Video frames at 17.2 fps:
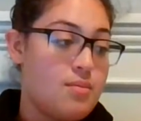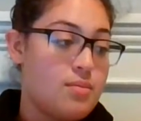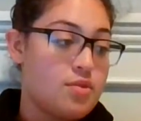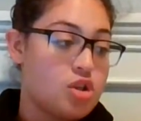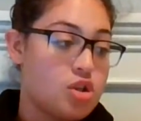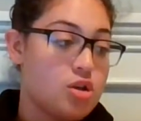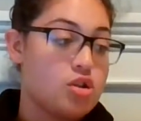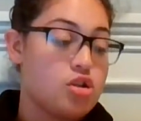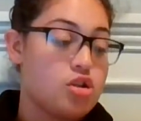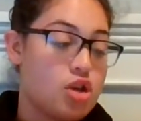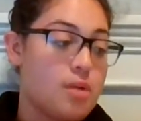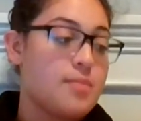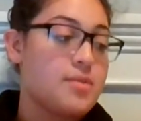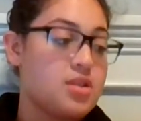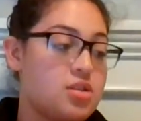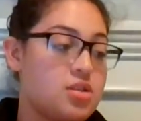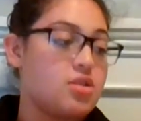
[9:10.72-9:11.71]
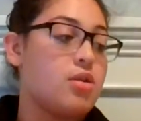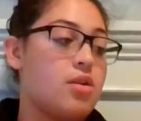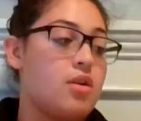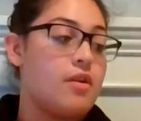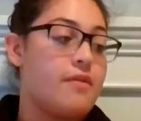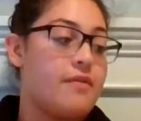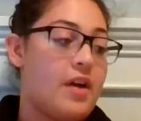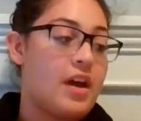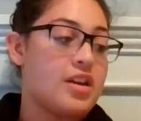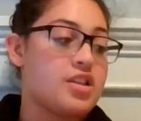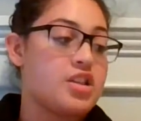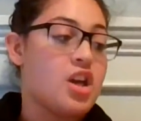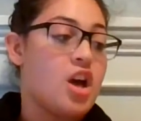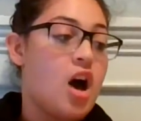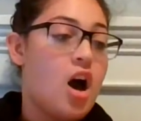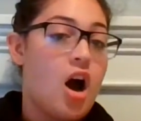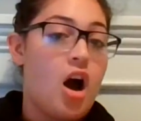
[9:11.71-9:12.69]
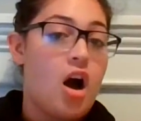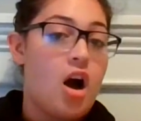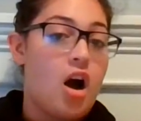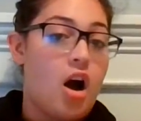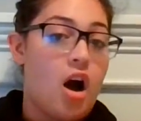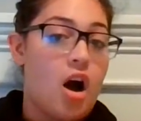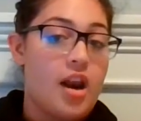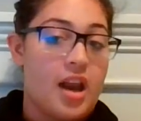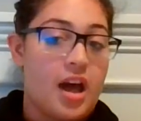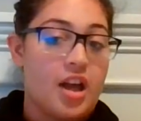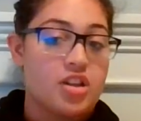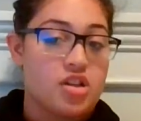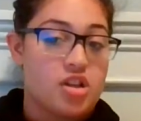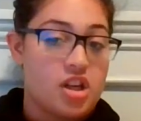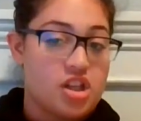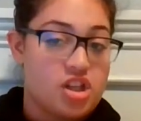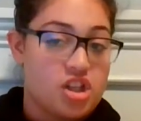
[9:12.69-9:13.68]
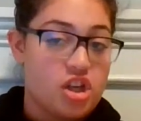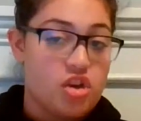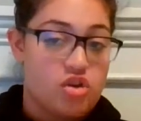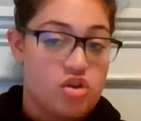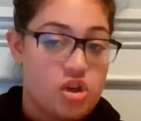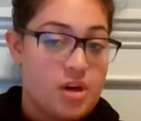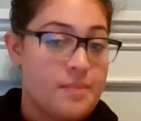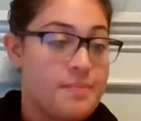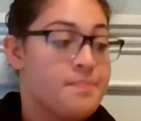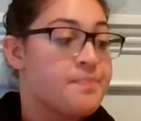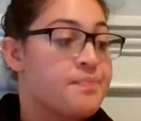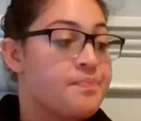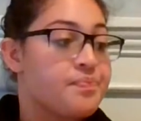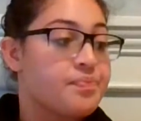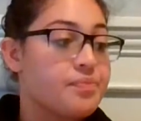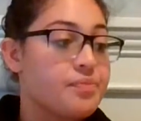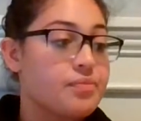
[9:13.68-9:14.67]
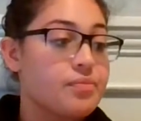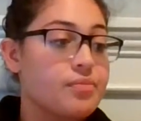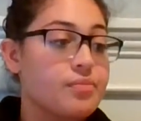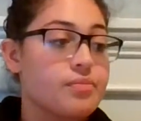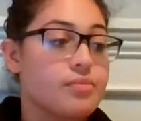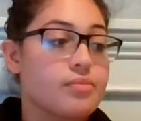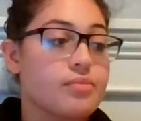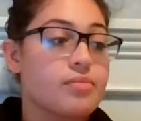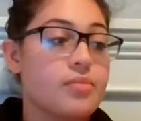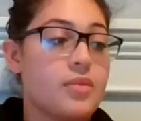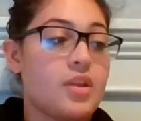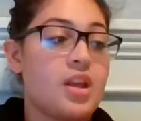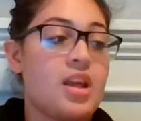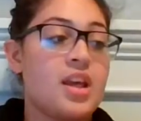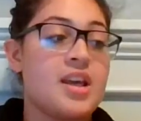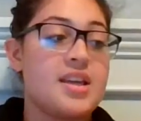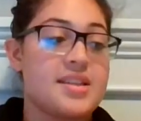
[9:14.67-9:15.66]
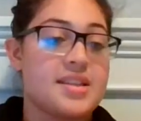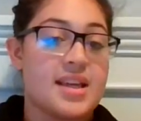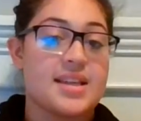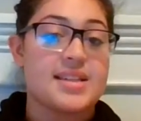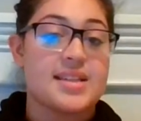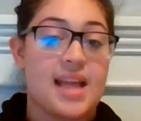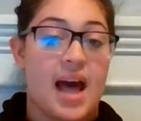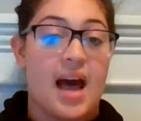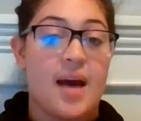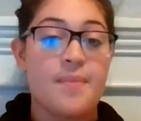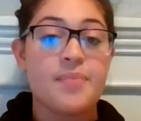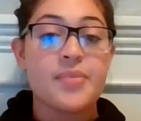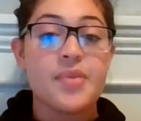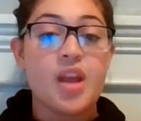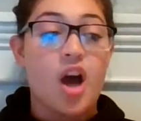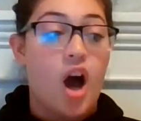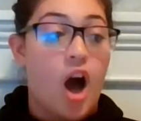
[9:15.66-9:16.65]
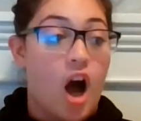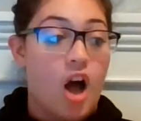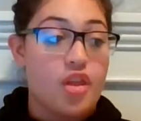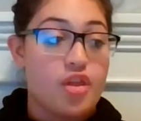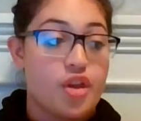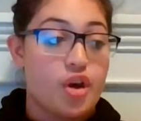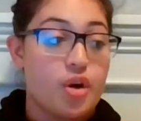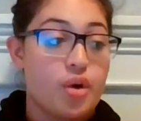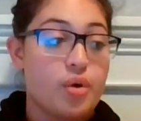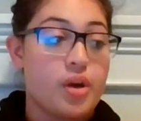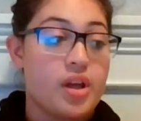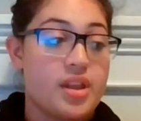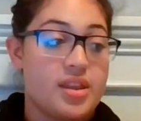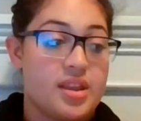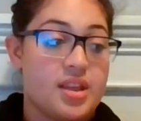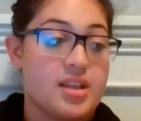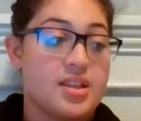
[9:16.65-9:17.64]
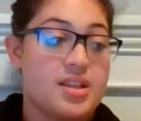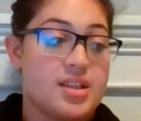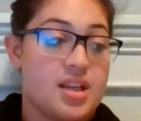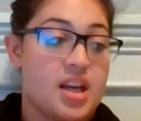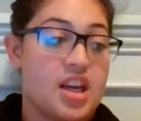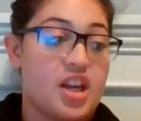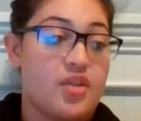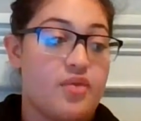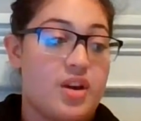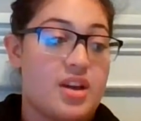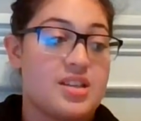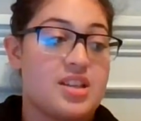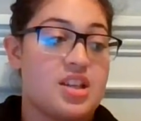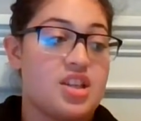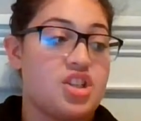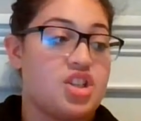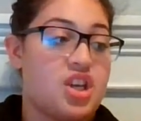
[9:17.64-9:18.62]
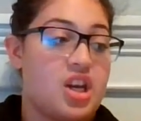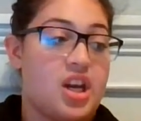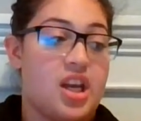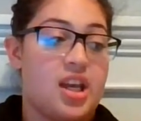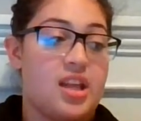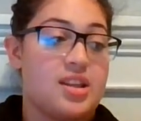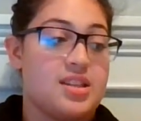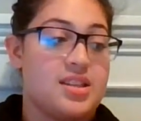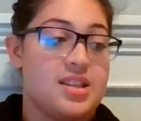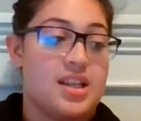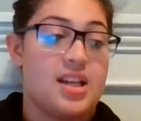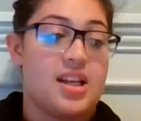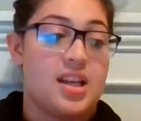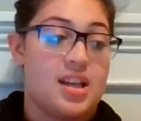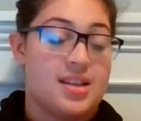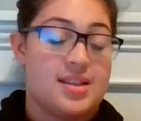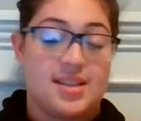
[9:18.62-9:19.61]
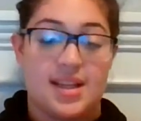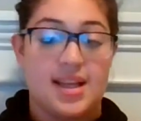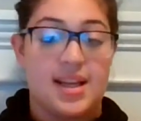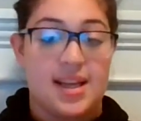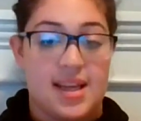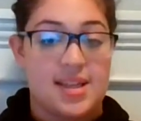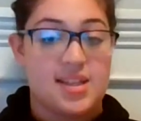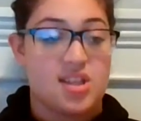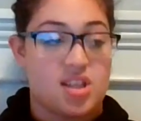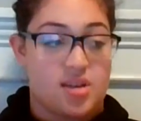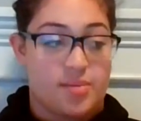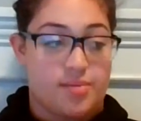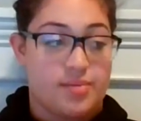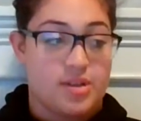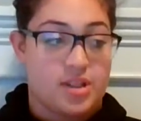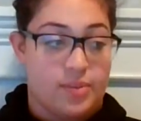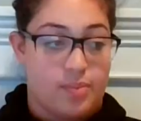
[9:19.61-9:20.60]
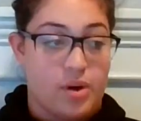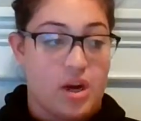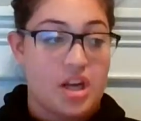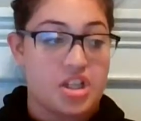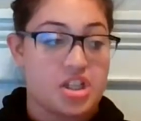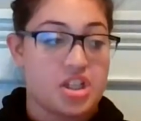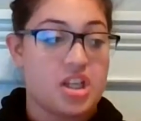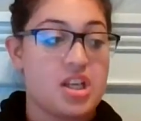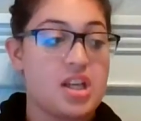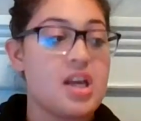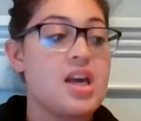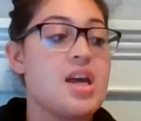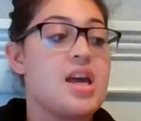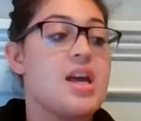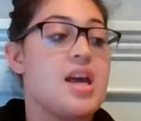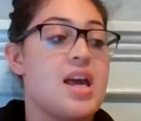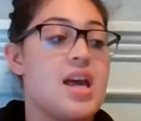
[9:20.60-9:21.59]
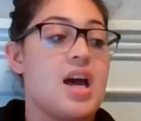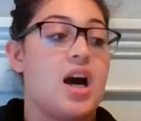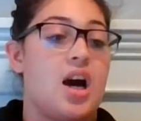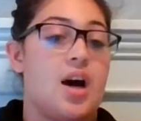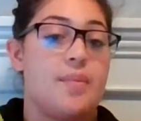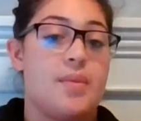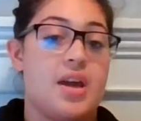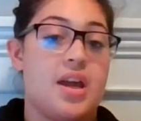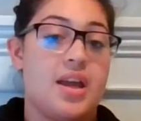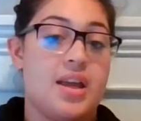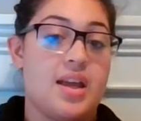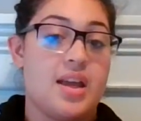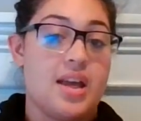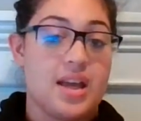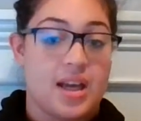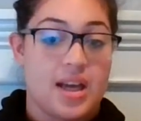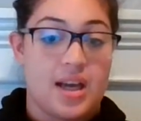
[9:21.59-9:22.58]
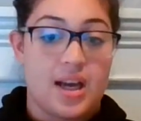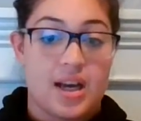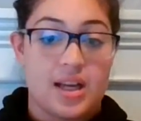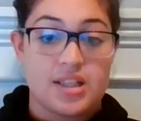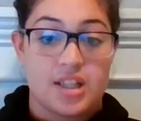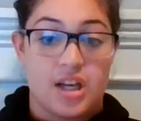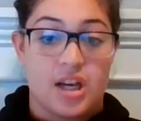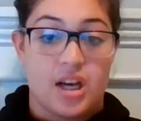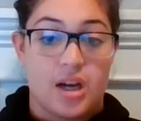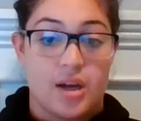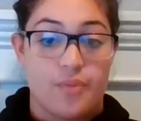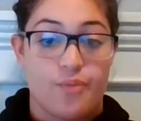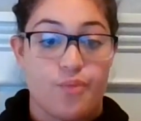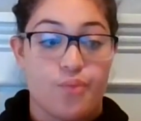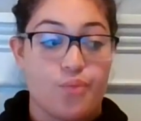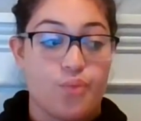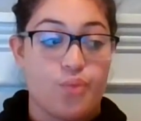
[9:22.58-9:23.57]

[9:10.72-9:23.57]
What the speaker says: detrimental effects on elderly children. He says that although in this study residence sharing didn't lead to depression, that